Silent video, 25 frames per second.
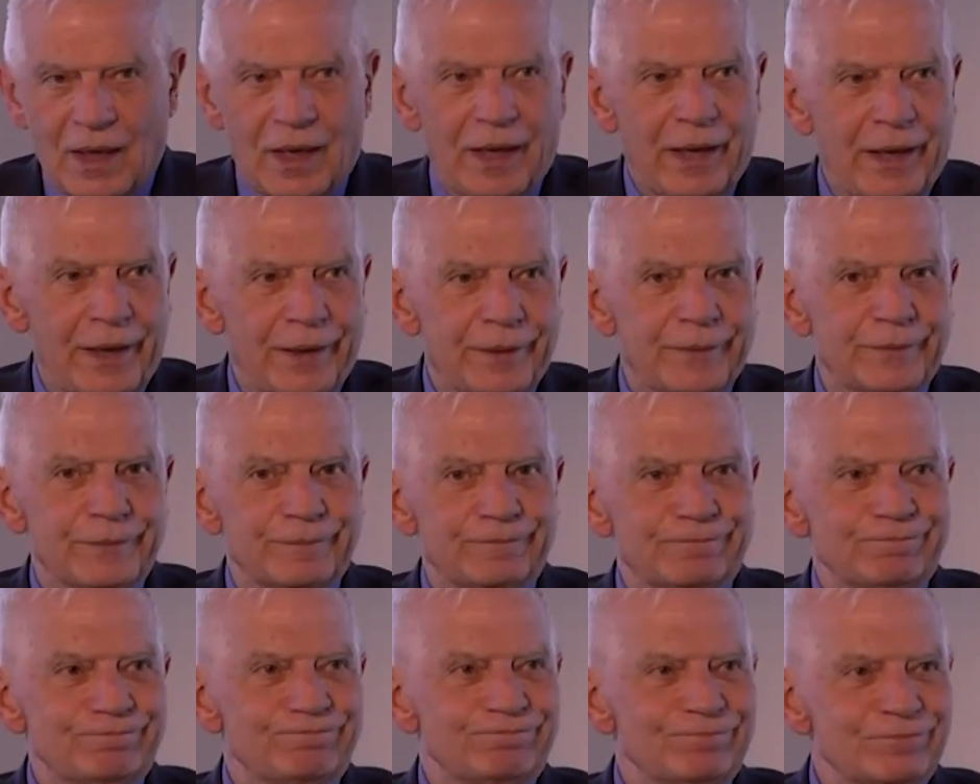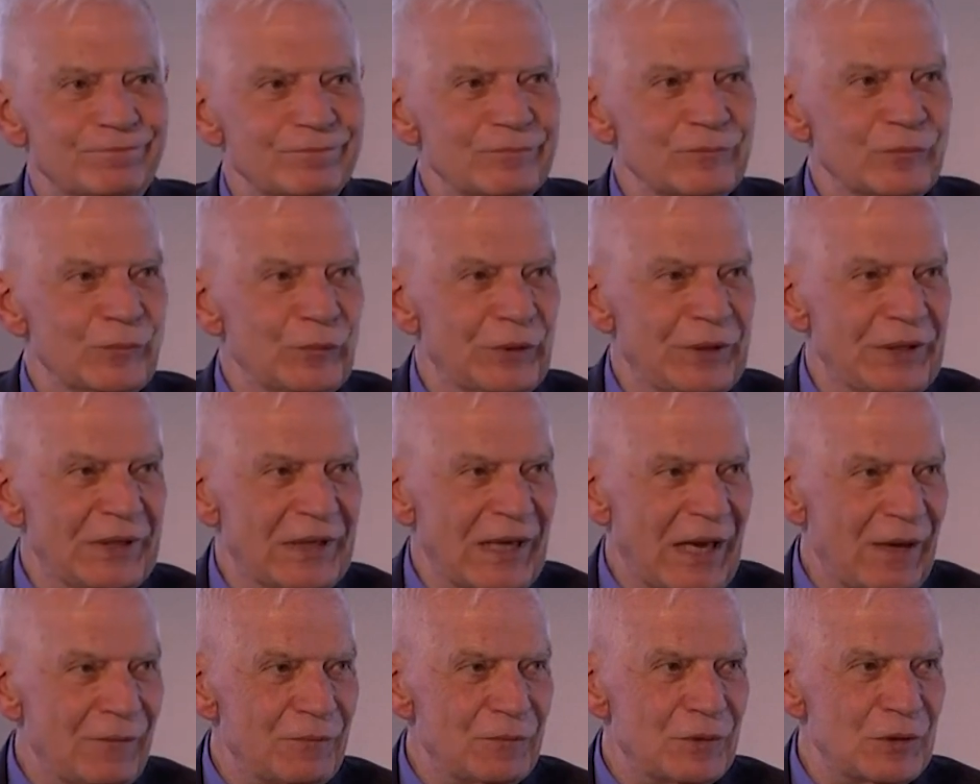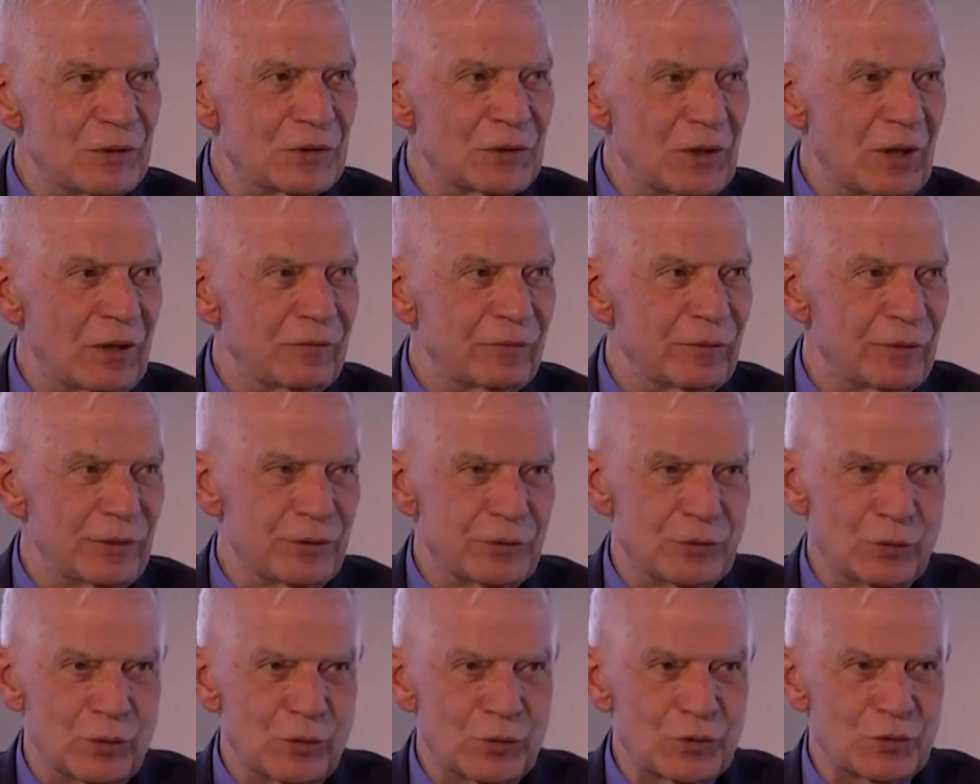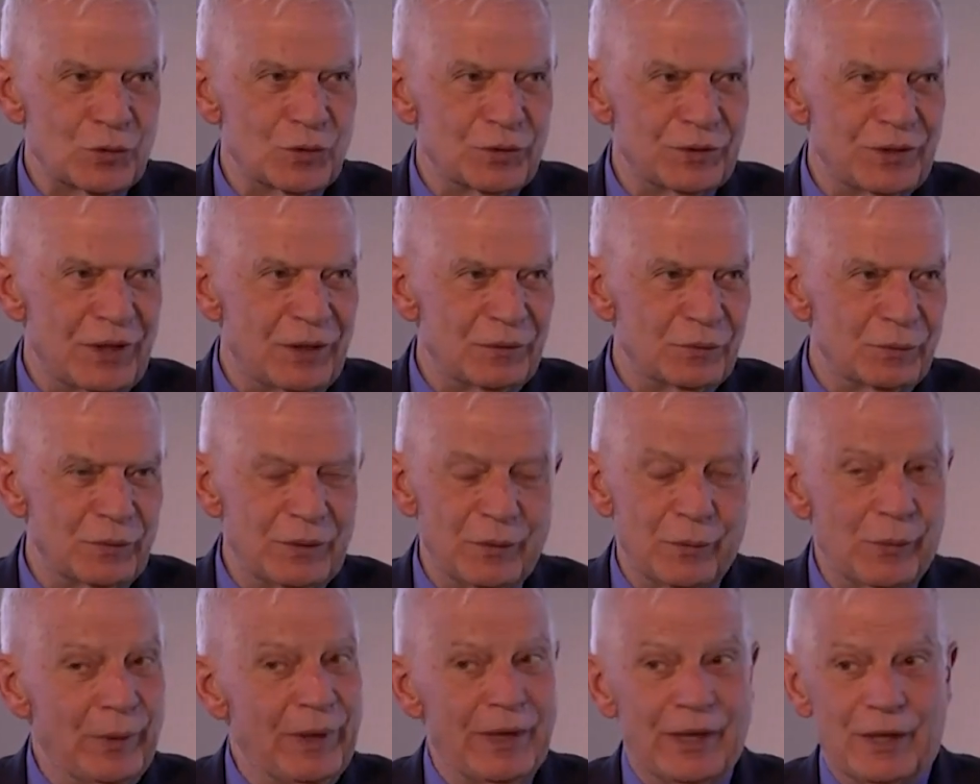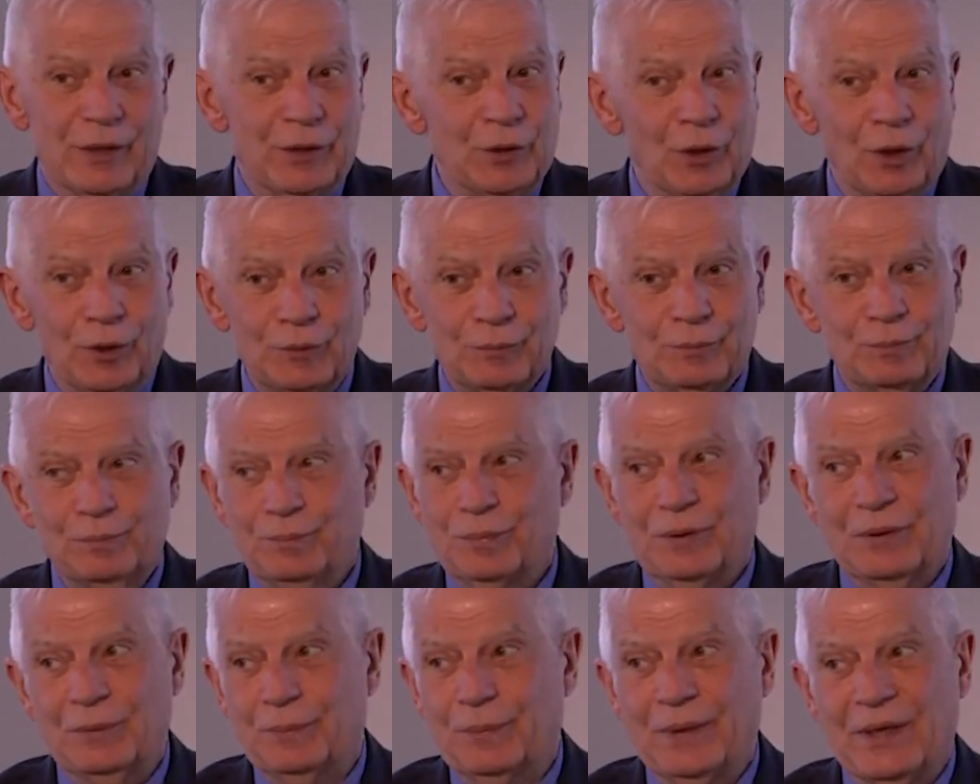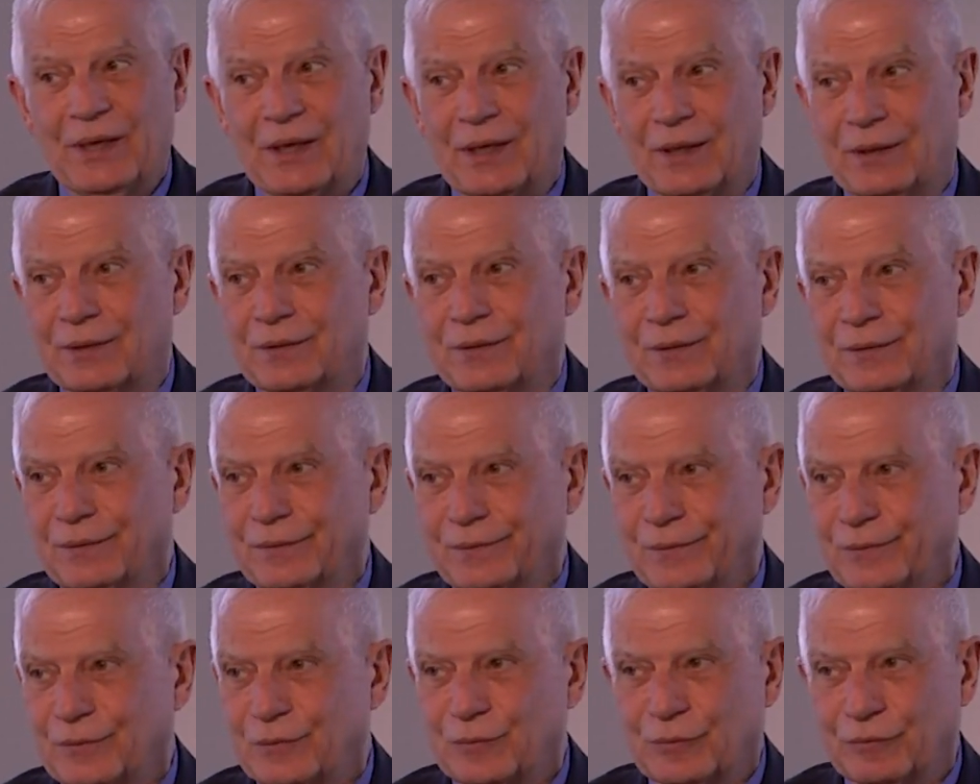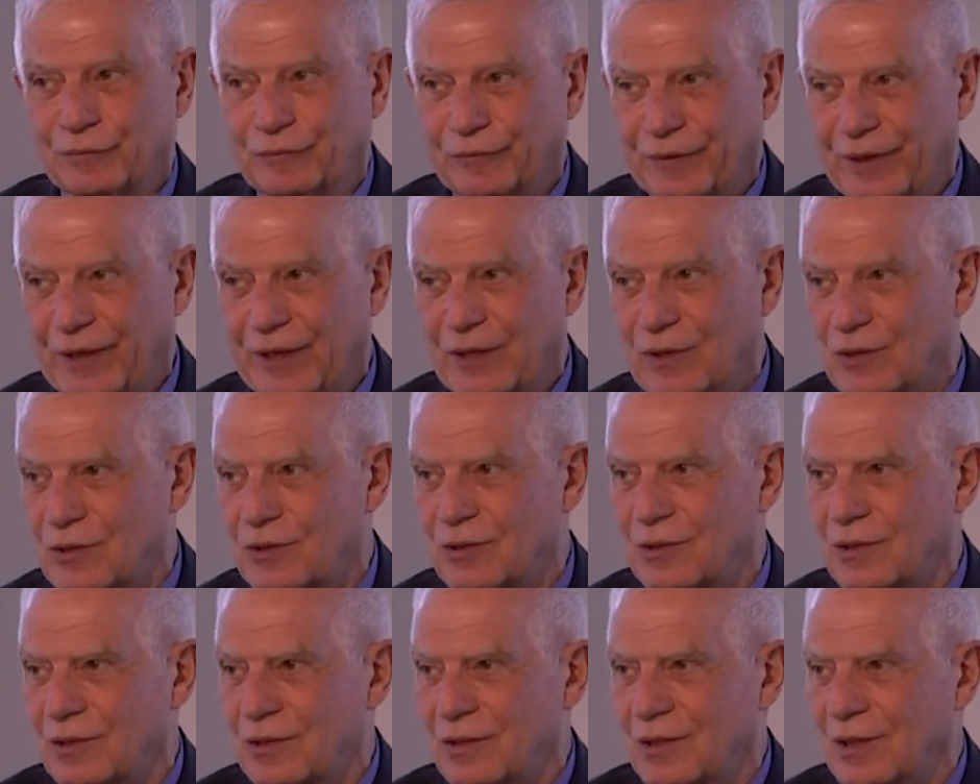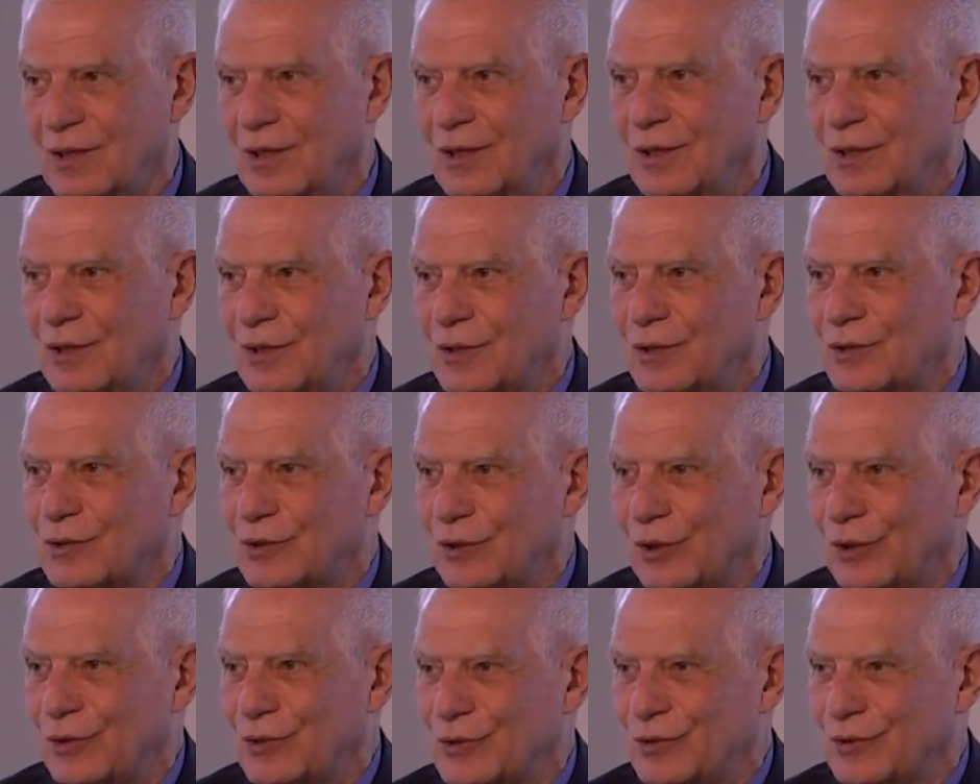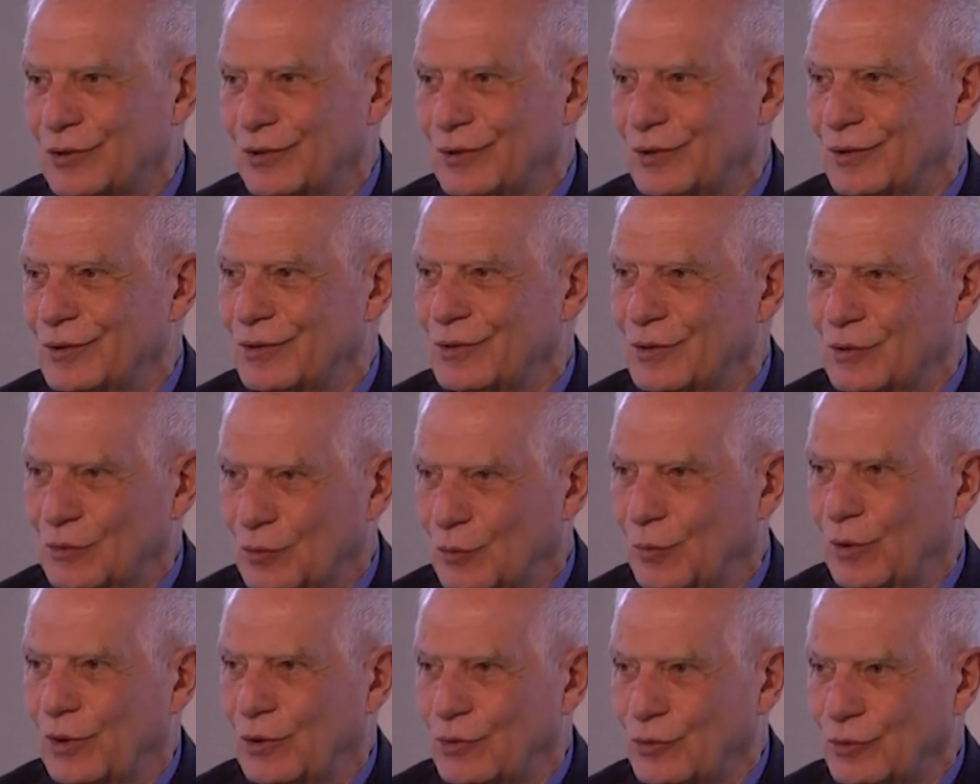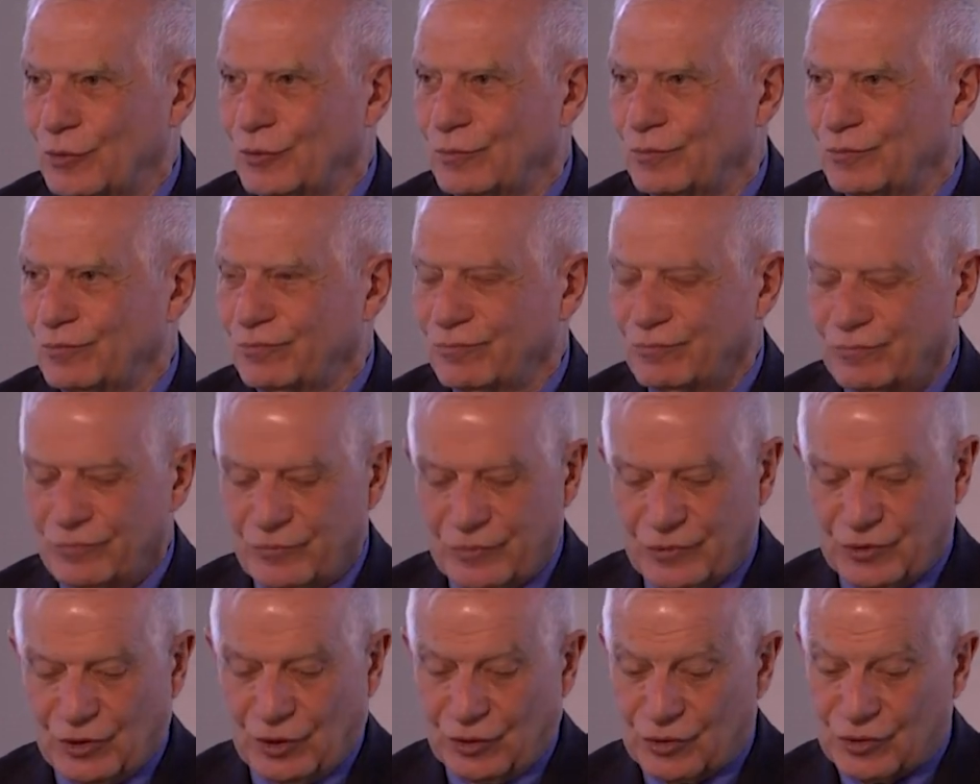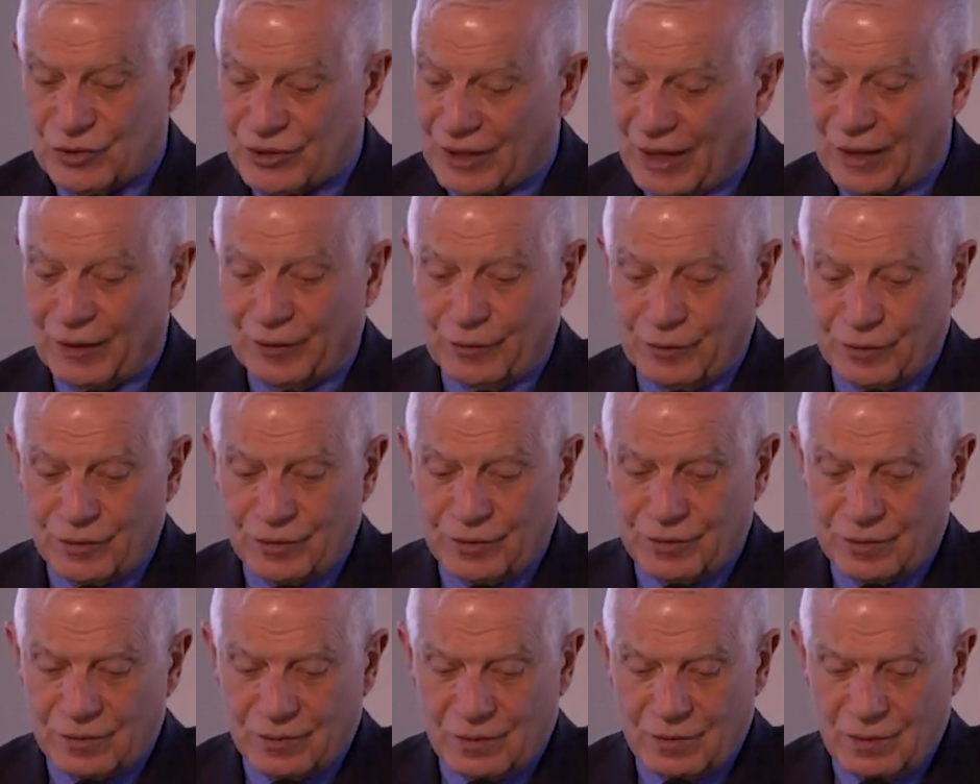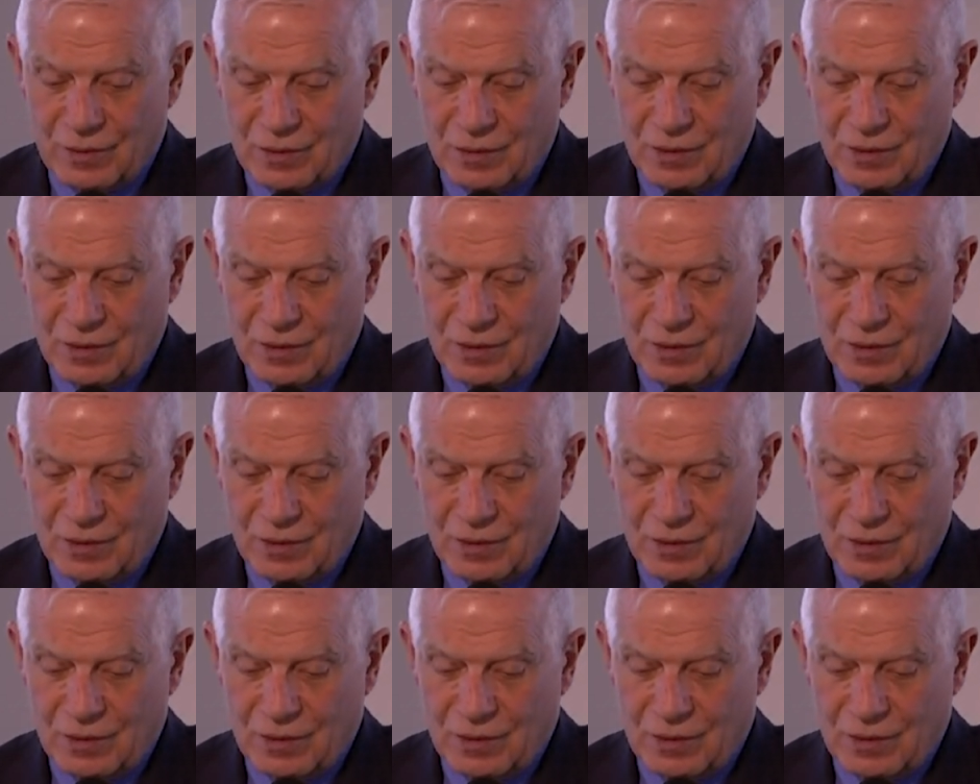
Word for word: And we have discovered also that we were not prepared to face such a situation, such challenge.